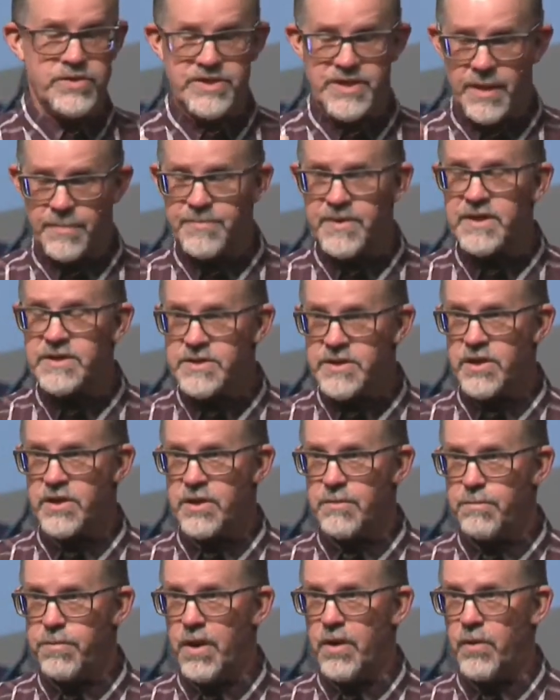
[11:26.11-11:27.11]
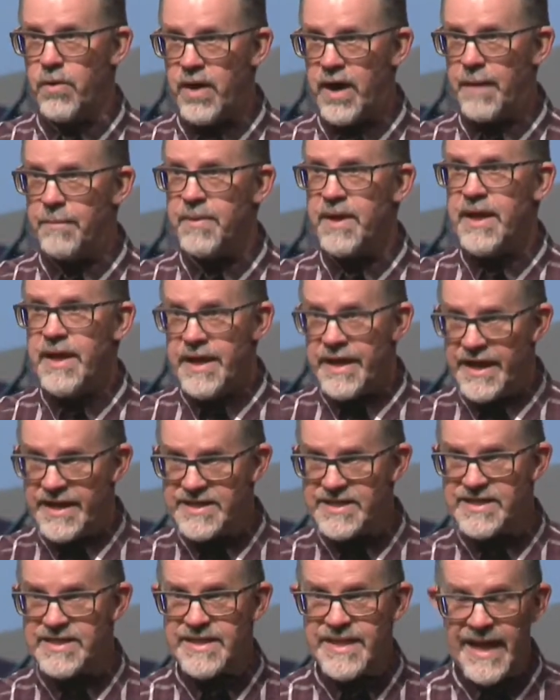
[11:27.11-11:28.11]
Something's going to blow up.
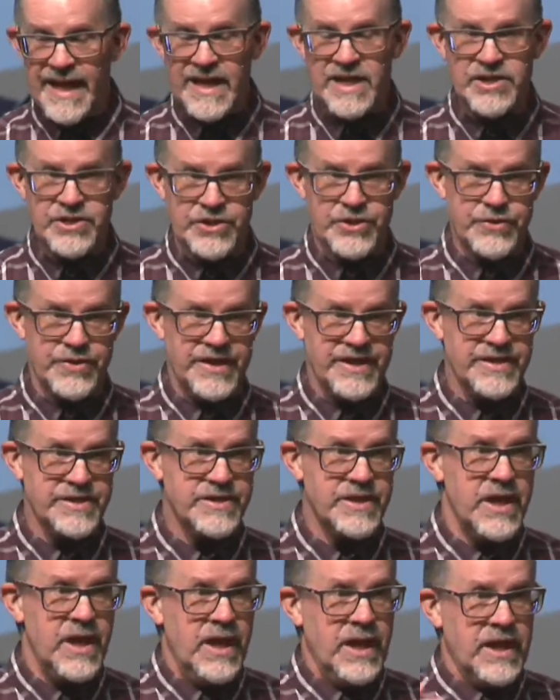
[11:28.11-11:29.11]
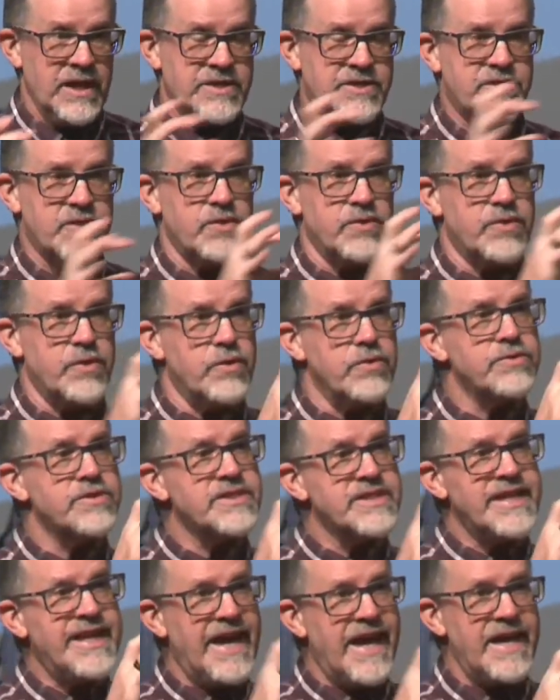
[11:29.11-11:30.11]
It's dangerous. And so those
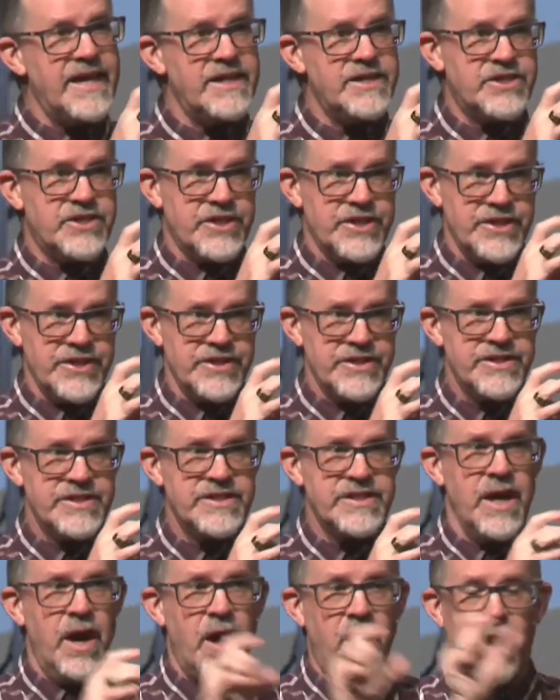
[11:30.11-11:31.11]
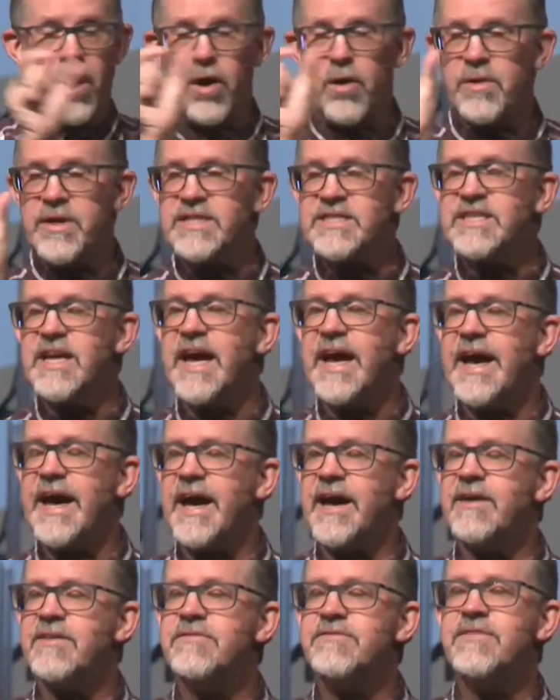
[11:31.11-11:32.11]
gauges always
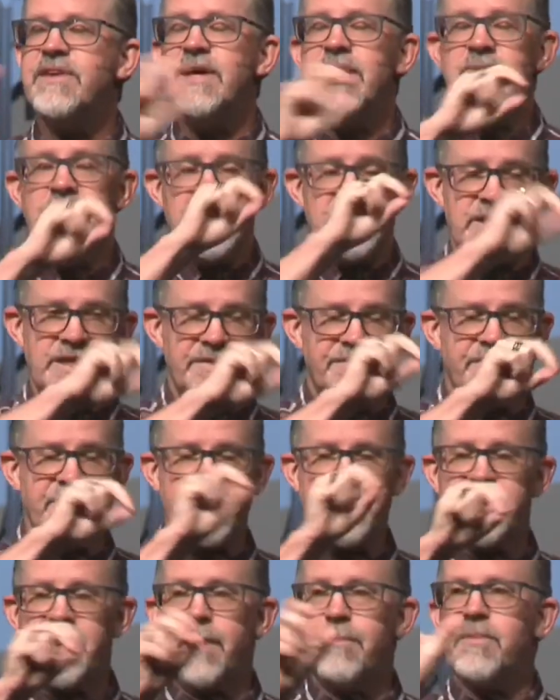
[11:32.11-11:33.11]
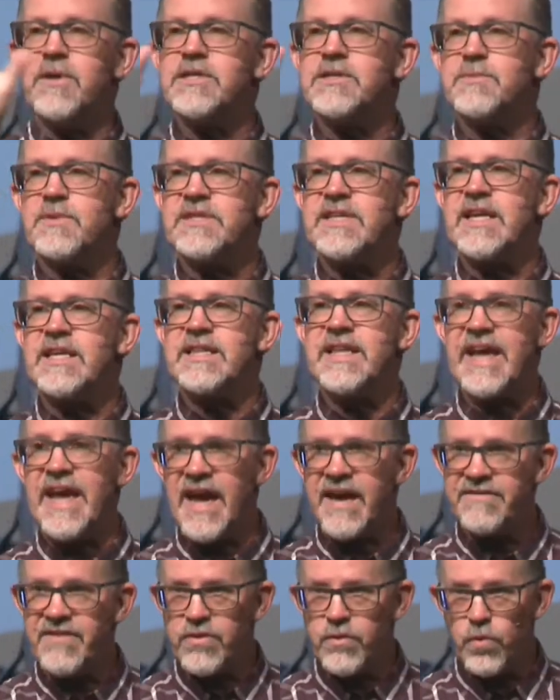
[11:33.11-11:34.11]
have different numbers, but then they
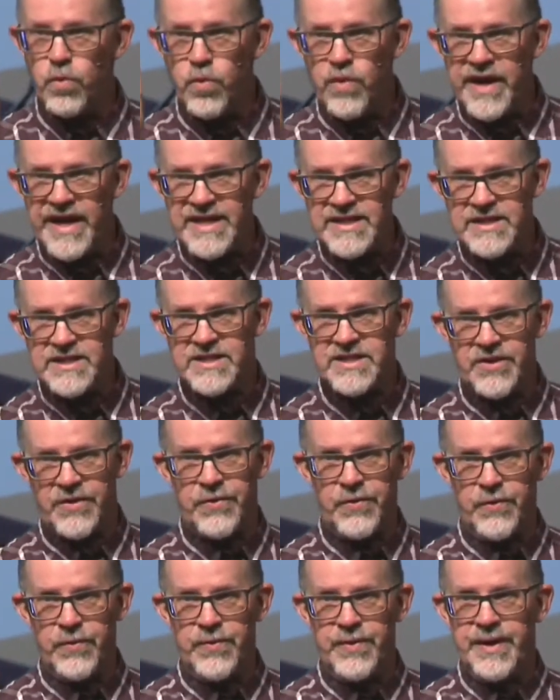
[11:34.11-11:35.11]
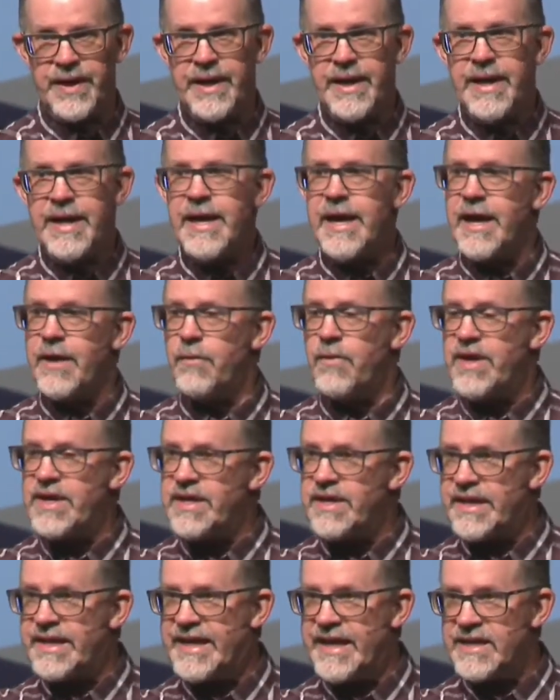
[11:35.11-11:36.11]
have a red zone. And when
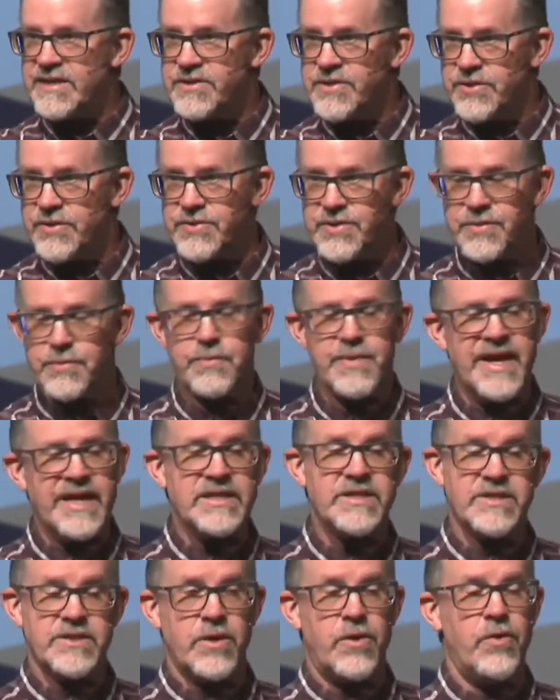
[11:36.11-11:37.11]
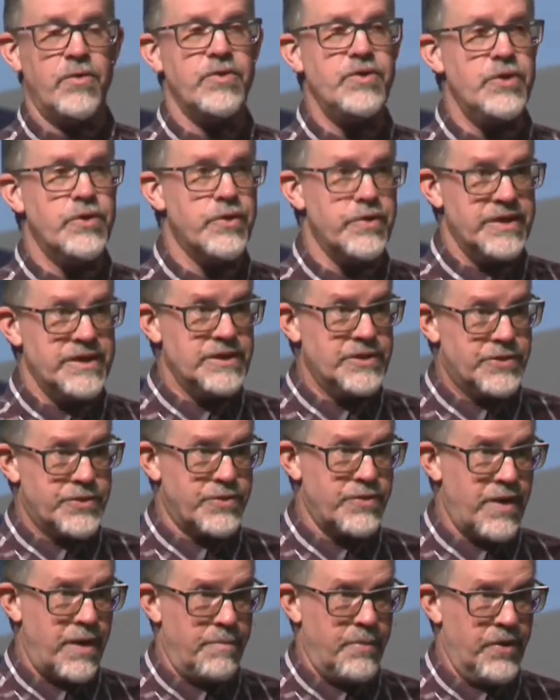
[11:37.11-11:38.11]
you get to the red zone, you're in
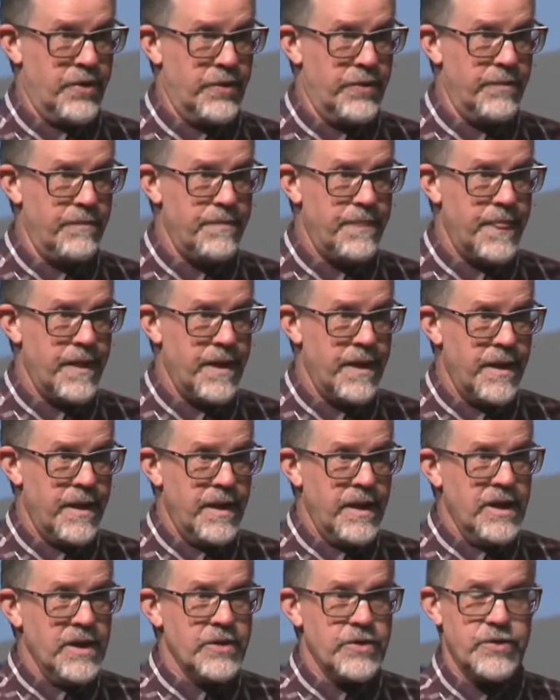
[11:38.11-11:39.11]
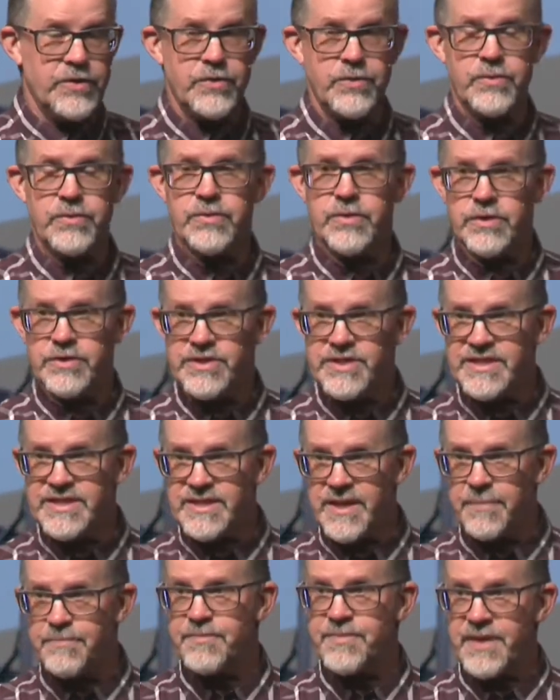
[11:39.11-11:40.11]
trouble. There's
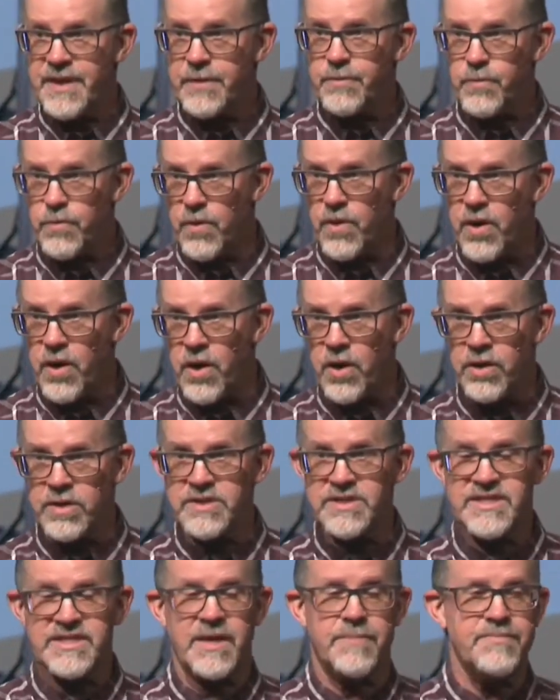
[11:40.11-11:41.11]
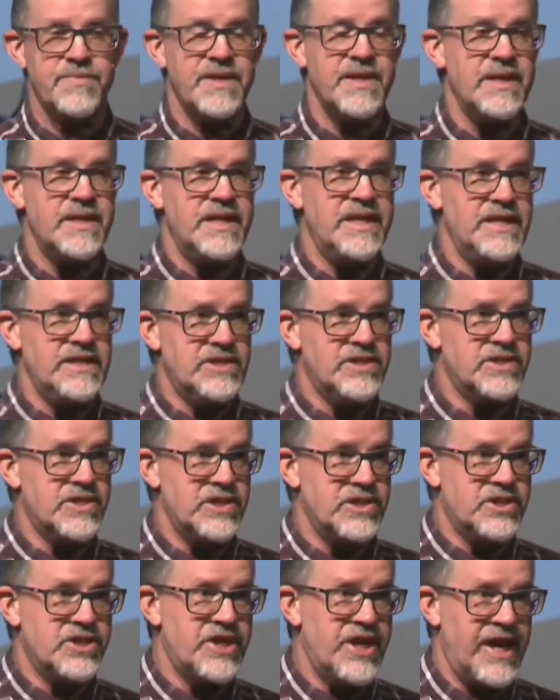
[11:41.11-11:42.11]
something wrong, something needs
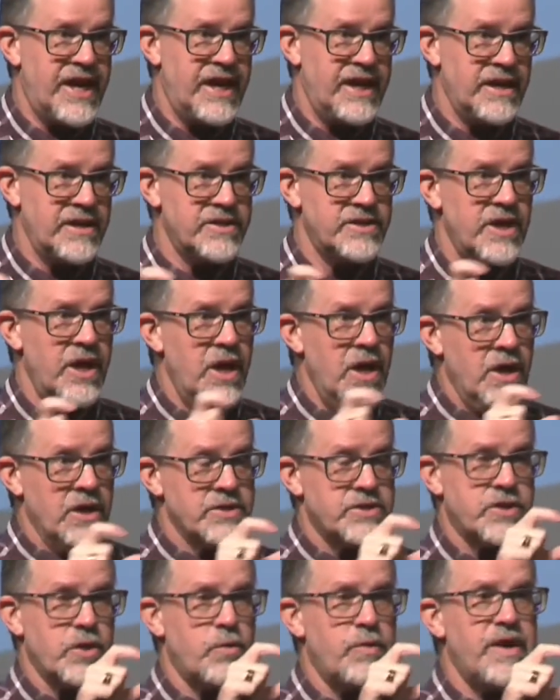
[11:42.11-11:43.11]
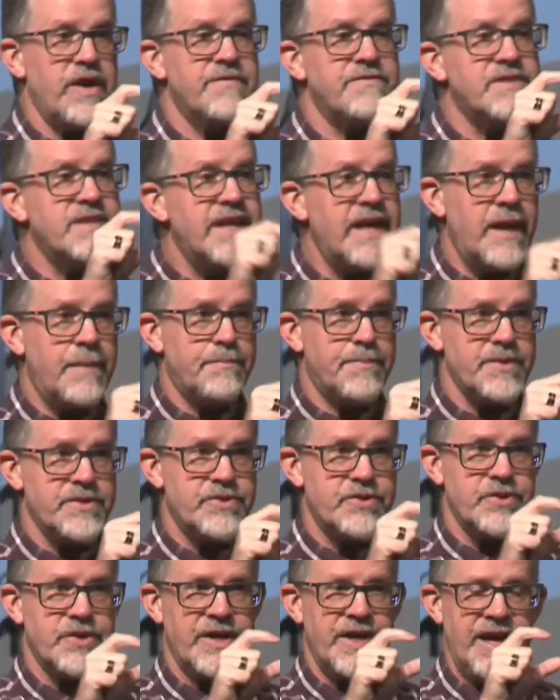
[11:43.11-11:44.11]
to change. So we have
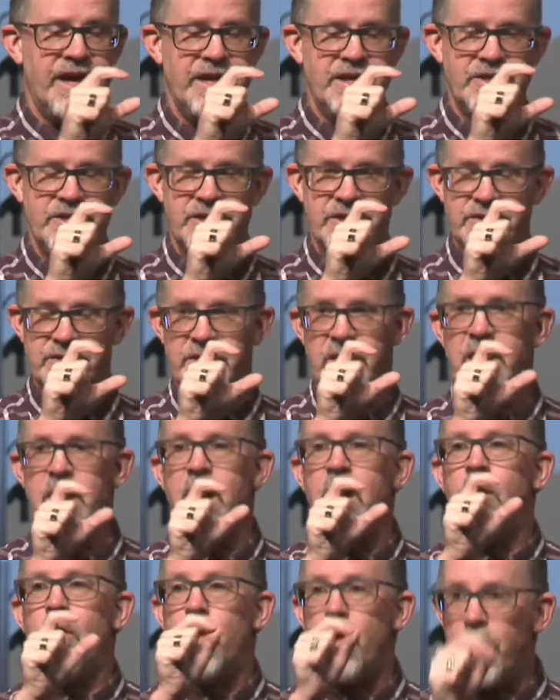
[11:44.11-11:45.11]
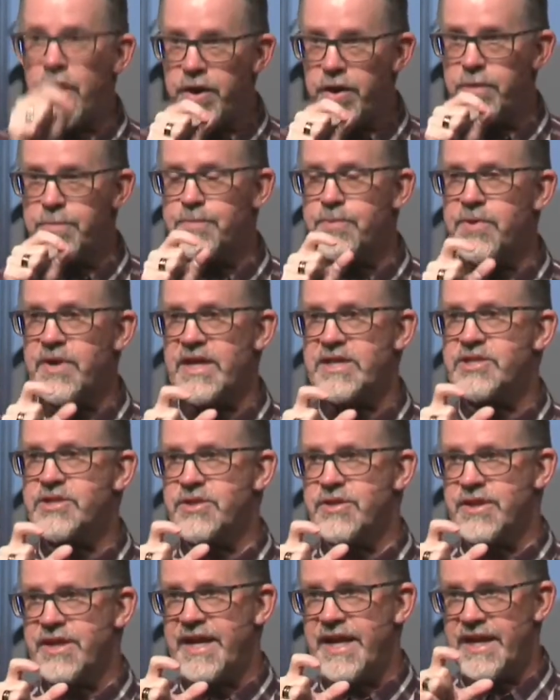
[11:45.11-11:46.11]
temperature gauges, oil
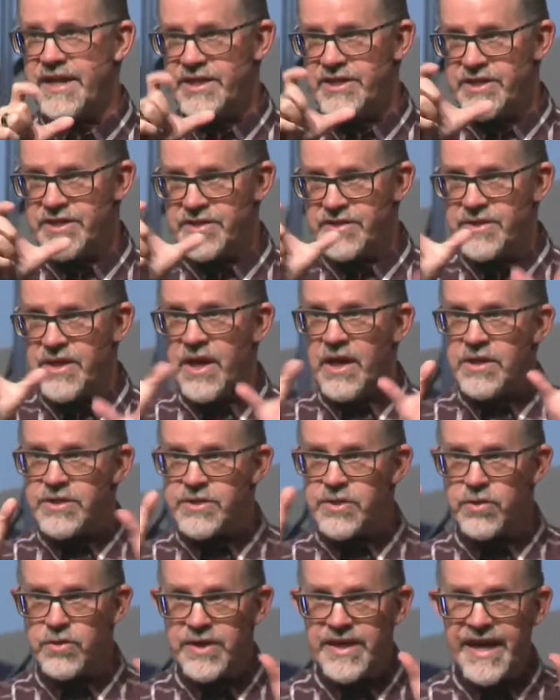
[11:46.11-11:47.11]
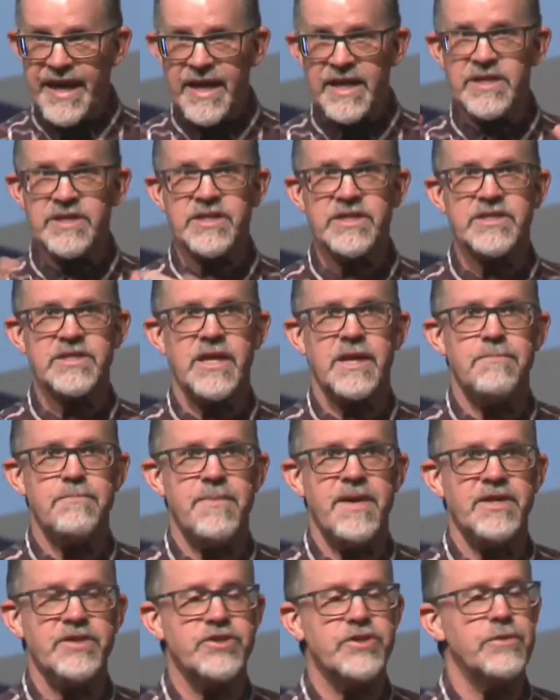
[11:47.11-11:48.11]
pressure gauges. So gauges that
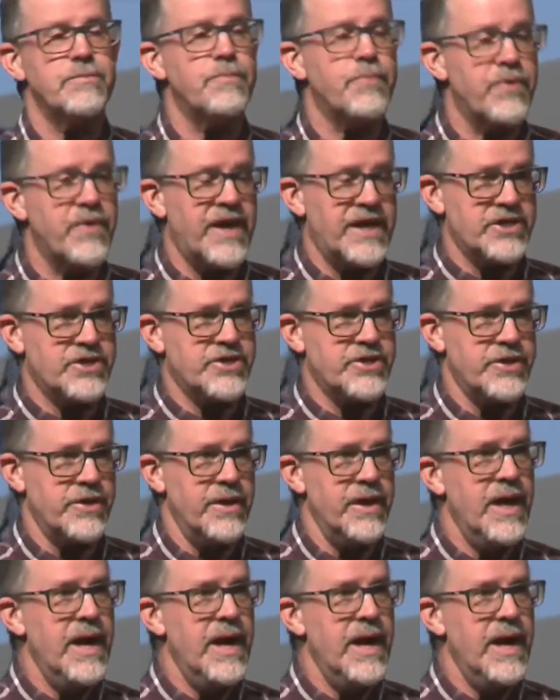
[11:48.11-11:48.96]
measure pressure.